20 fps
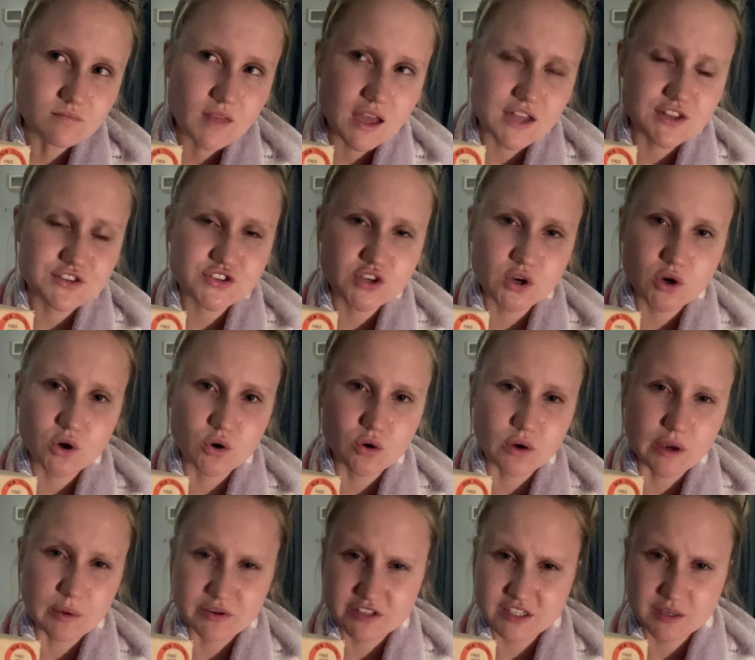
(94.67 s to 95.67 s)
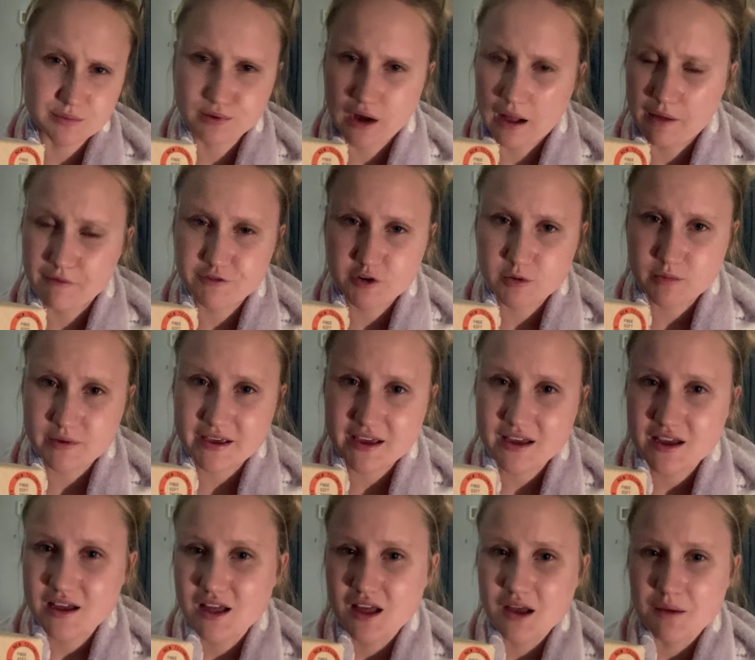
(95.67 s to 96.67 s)
and so it wasn't a problem for me,
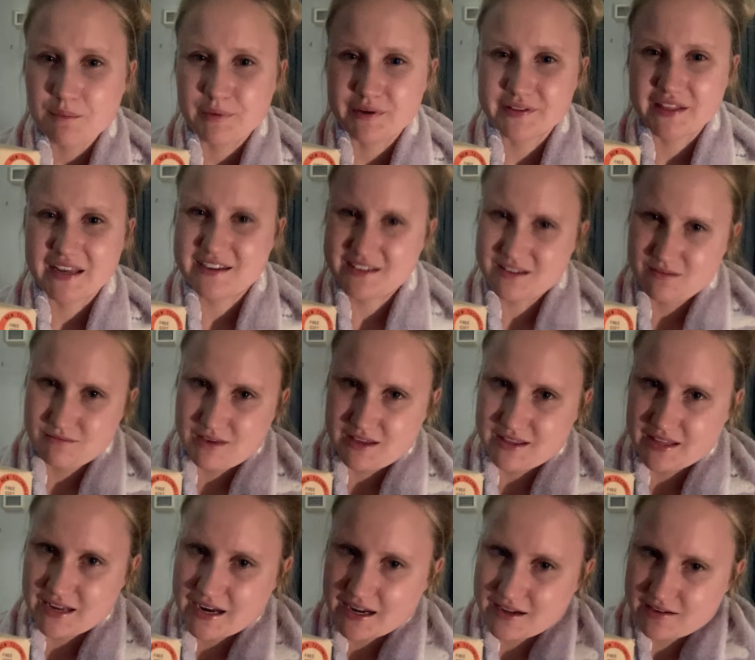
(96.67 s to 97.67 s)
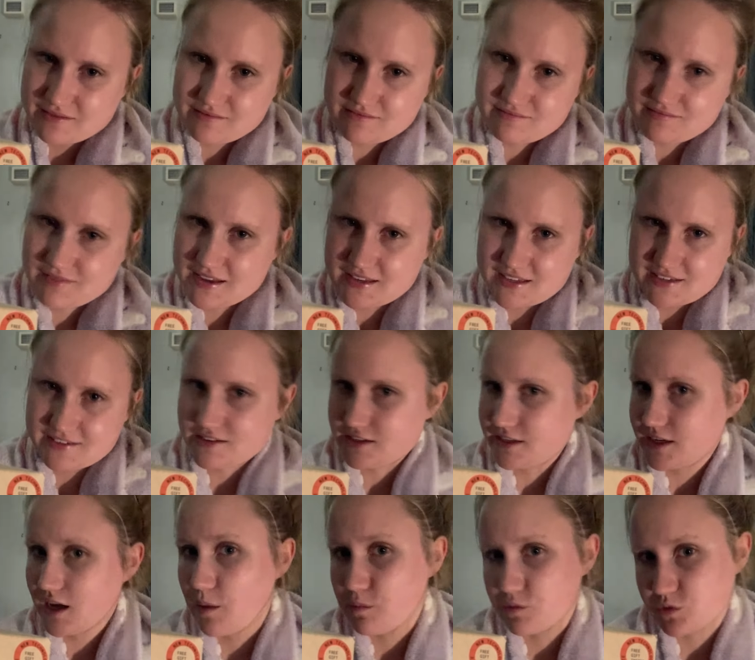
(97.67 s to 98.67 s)
but that doesn't mean that it
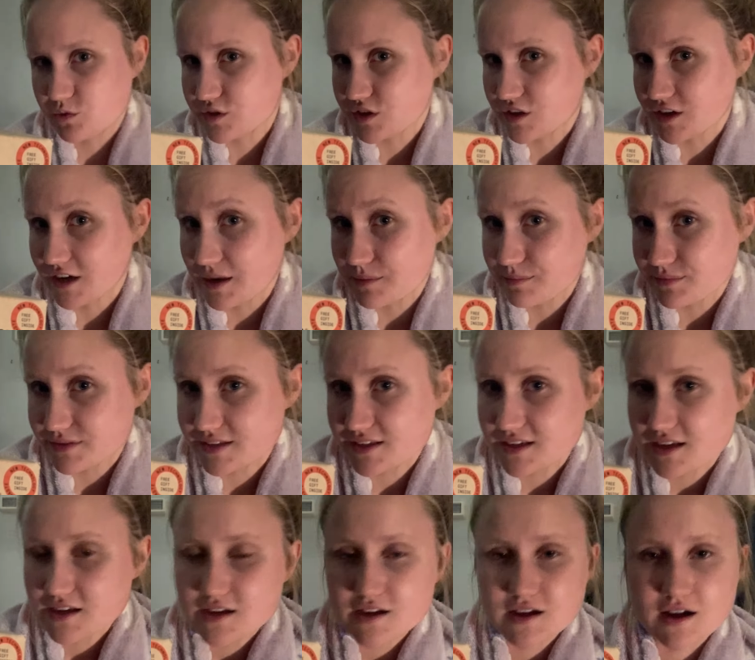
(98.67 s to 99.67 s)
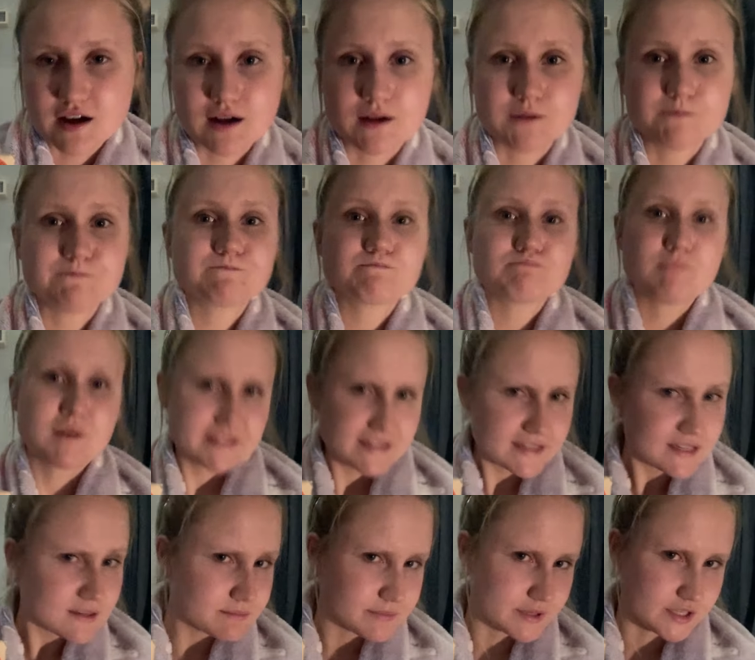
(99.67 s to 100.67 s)
necessarily helps with cramps. My
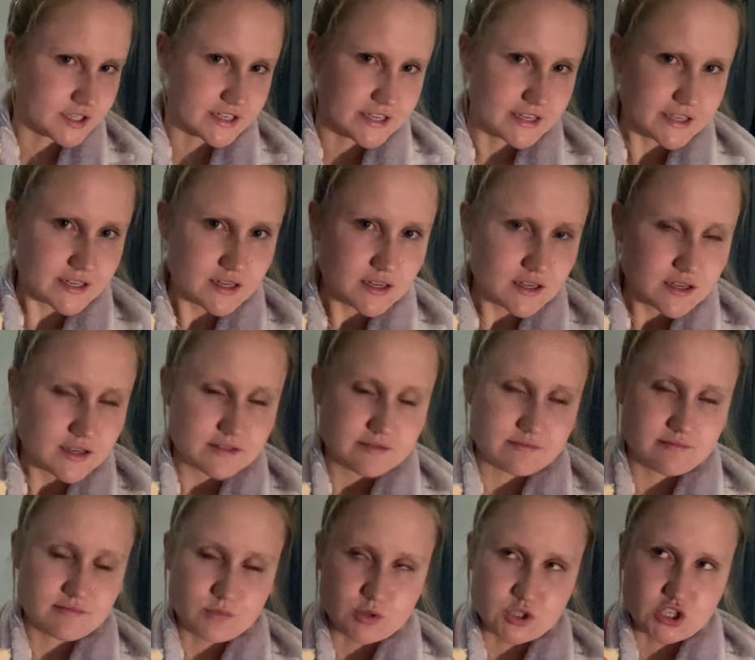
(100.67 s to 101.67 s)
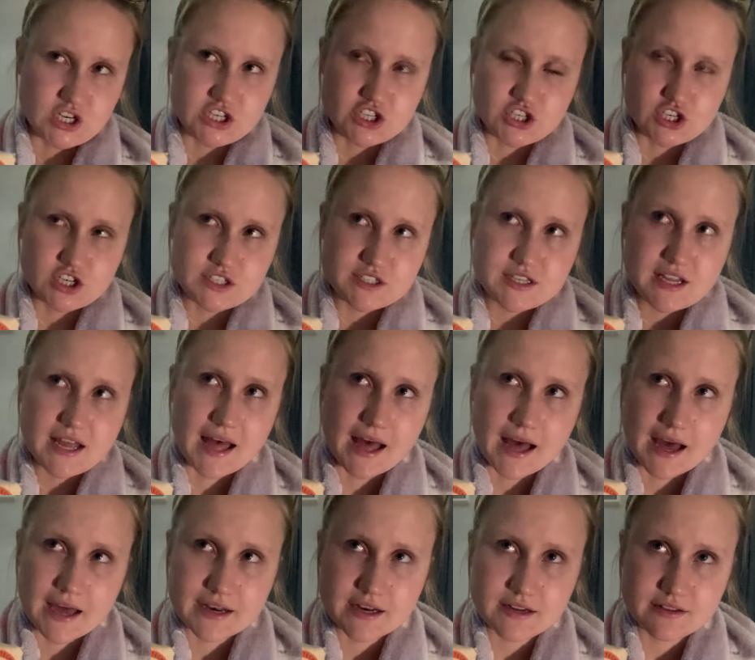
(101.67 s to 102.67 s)
second period, which I just
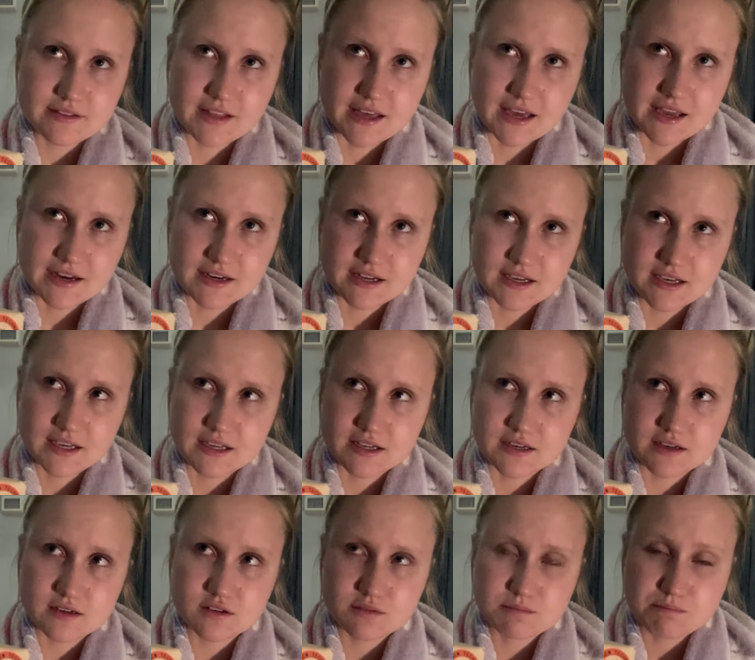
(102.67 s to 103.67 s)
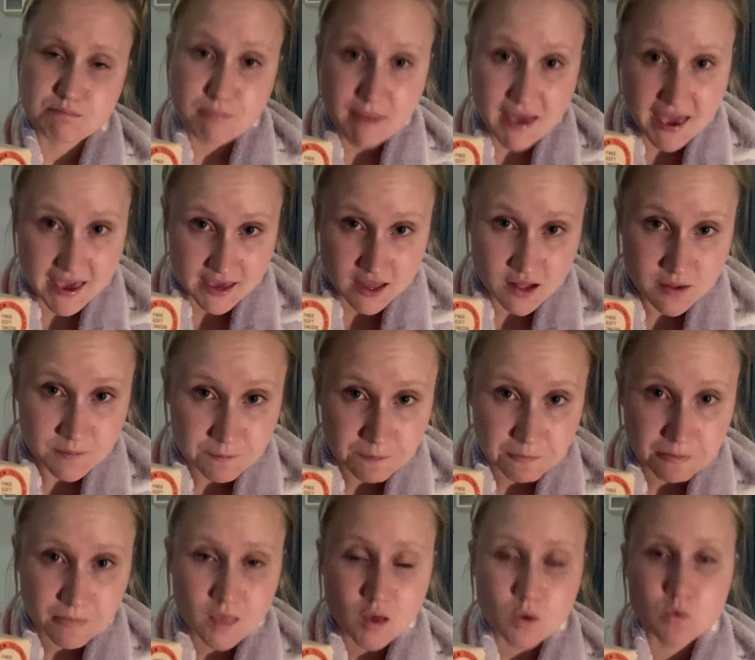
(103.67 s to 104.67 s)
had then in May,
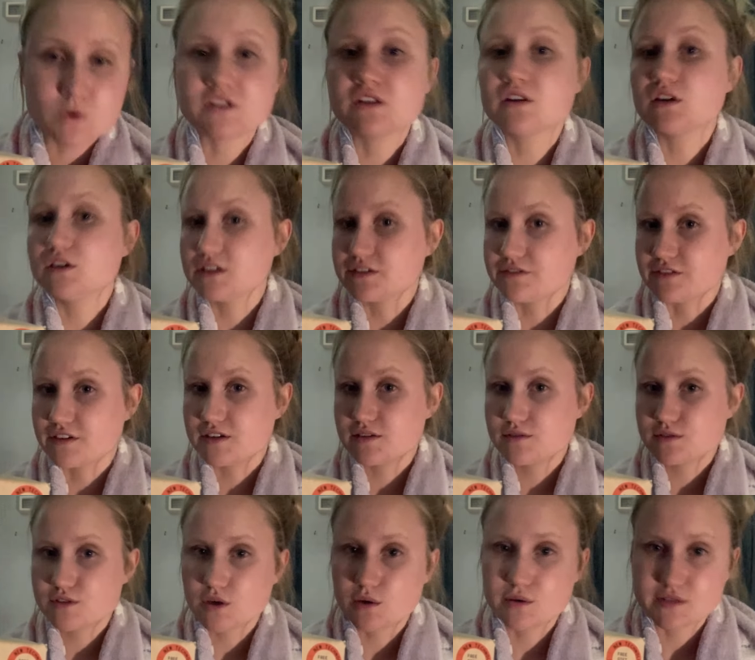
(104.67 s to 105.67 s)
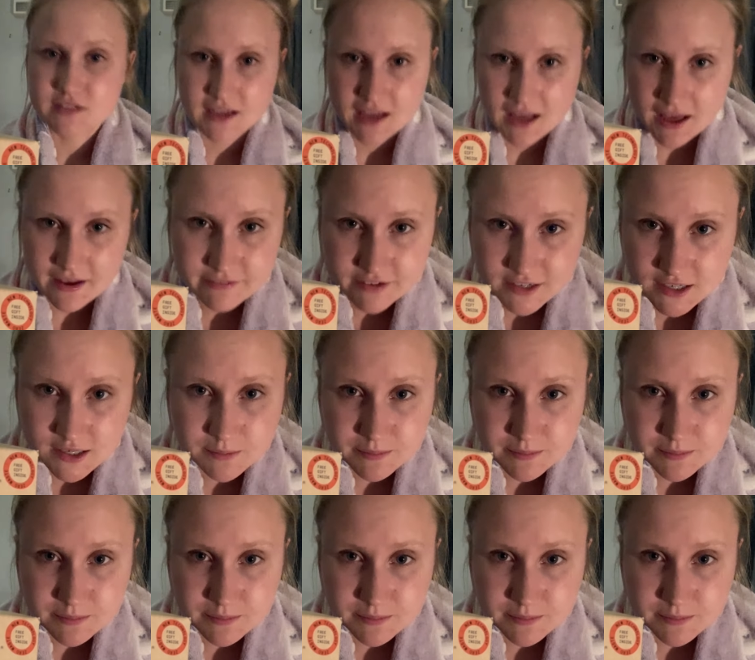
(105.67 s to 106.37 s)
was a little different. So it was a heavier